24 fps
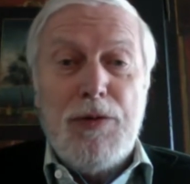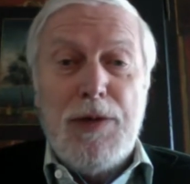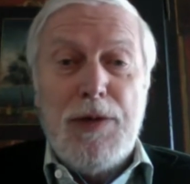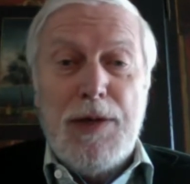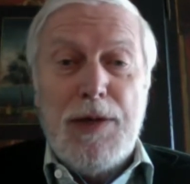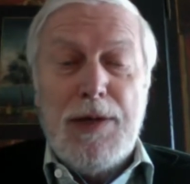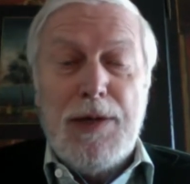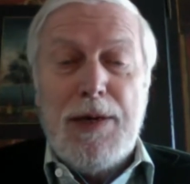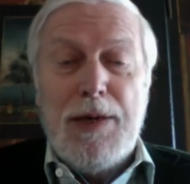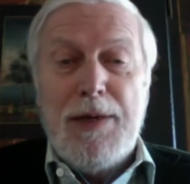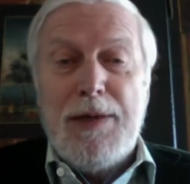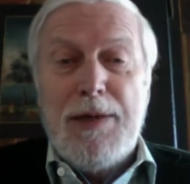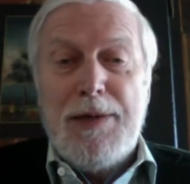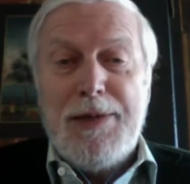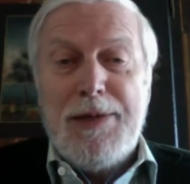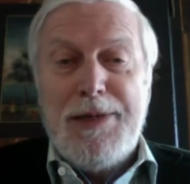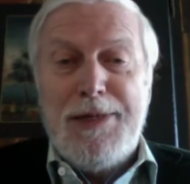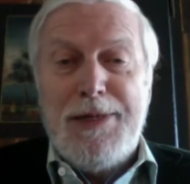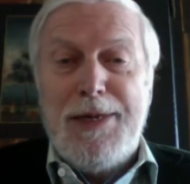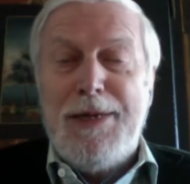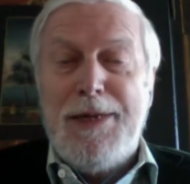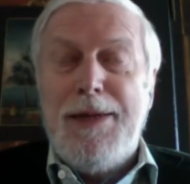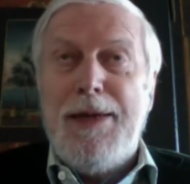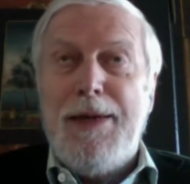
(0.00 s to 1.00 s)
Uh,
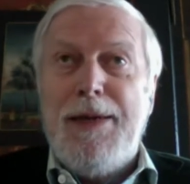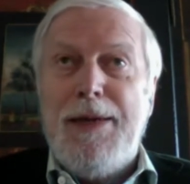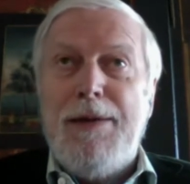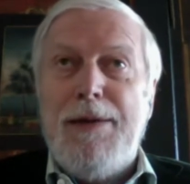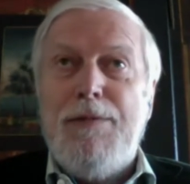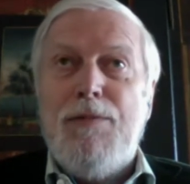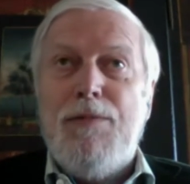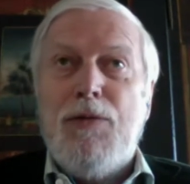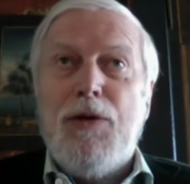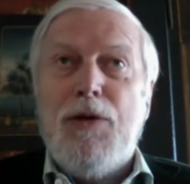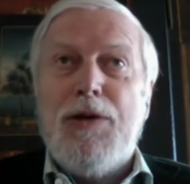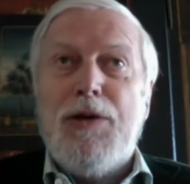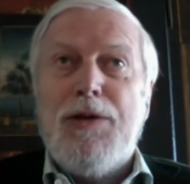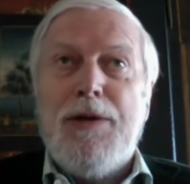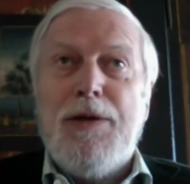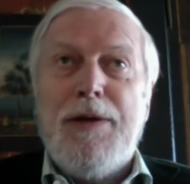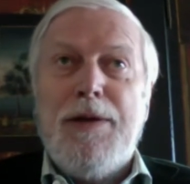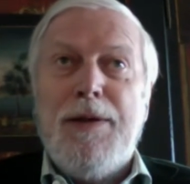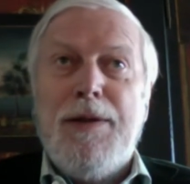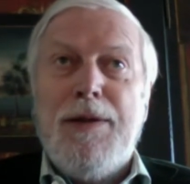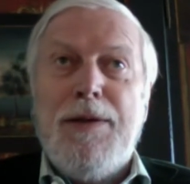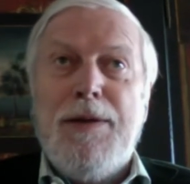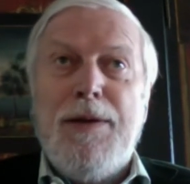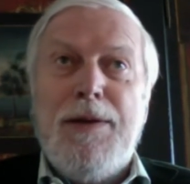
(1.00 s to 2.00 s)
CD works
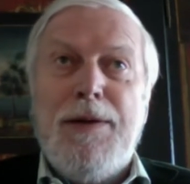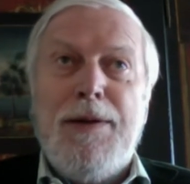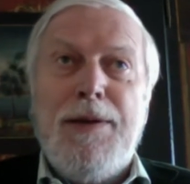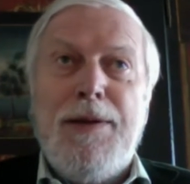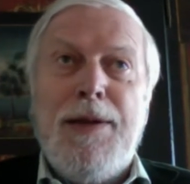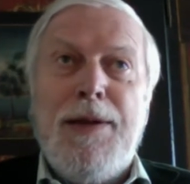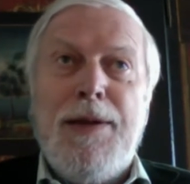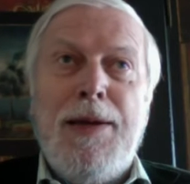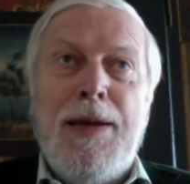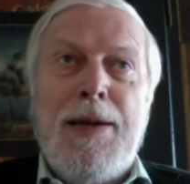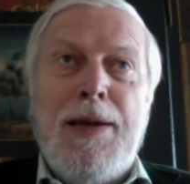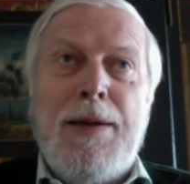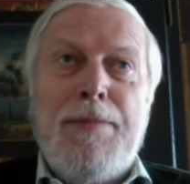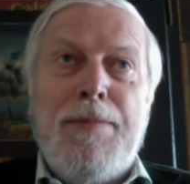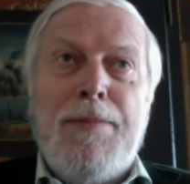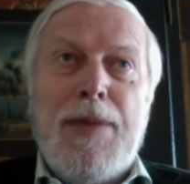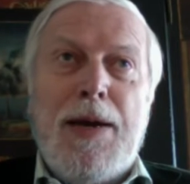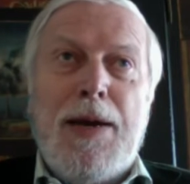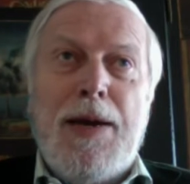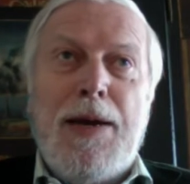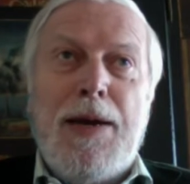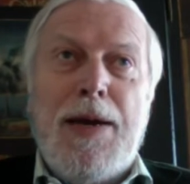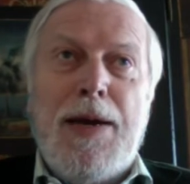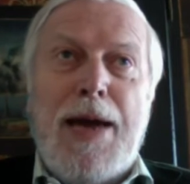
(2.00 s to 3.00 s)
on, on
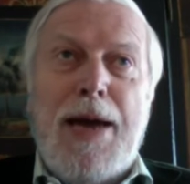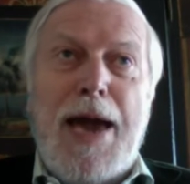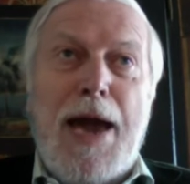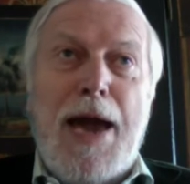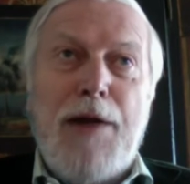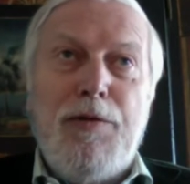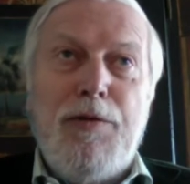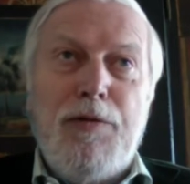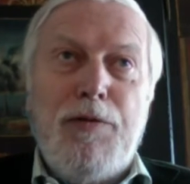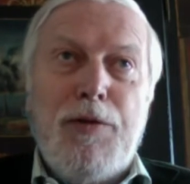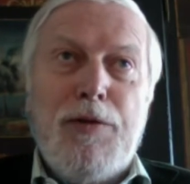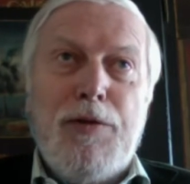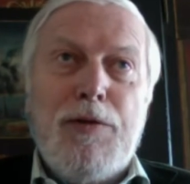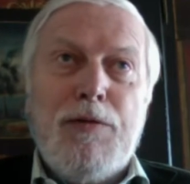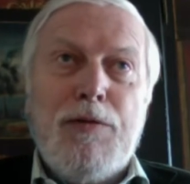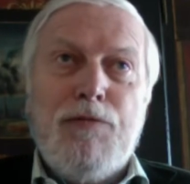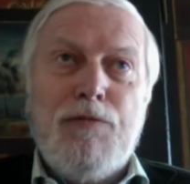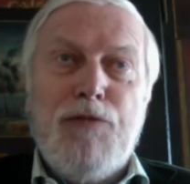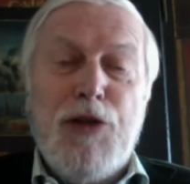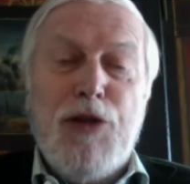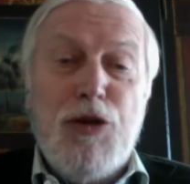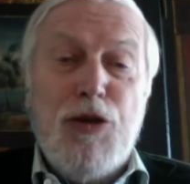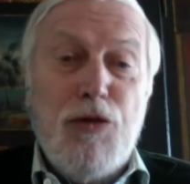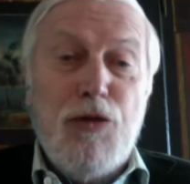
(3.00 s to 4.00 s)
uh, annual
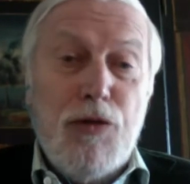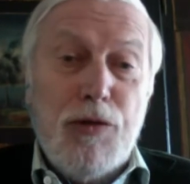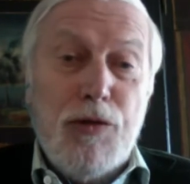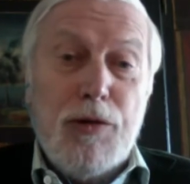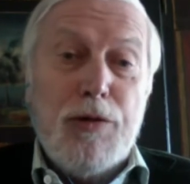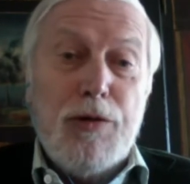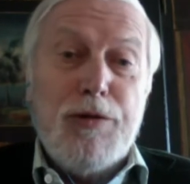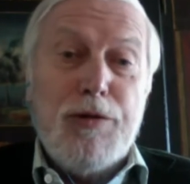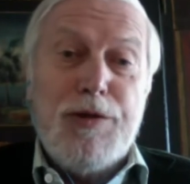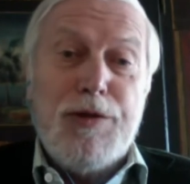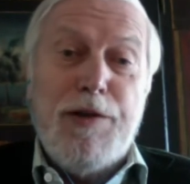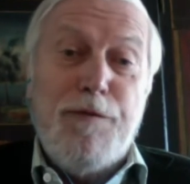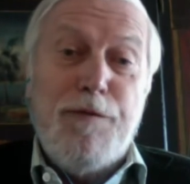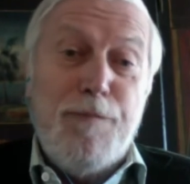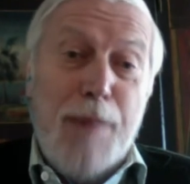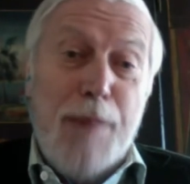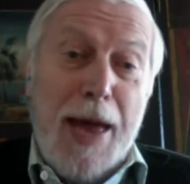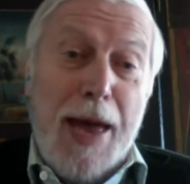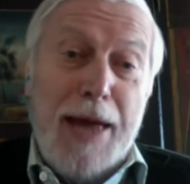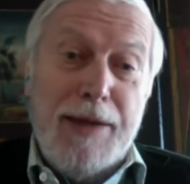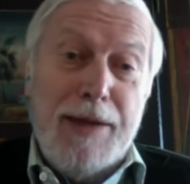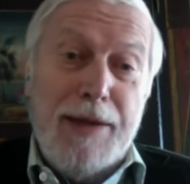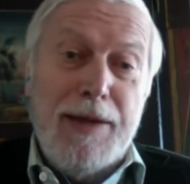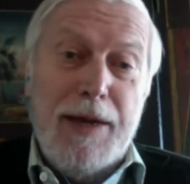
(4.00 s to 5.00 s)
renewals of
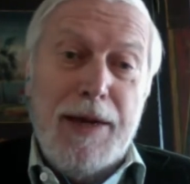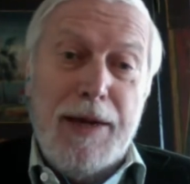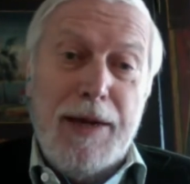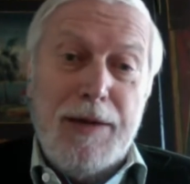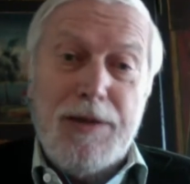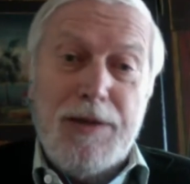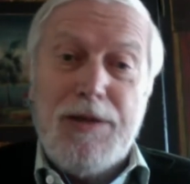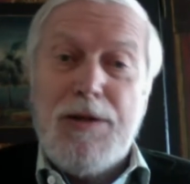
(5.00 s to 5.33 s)
mandates.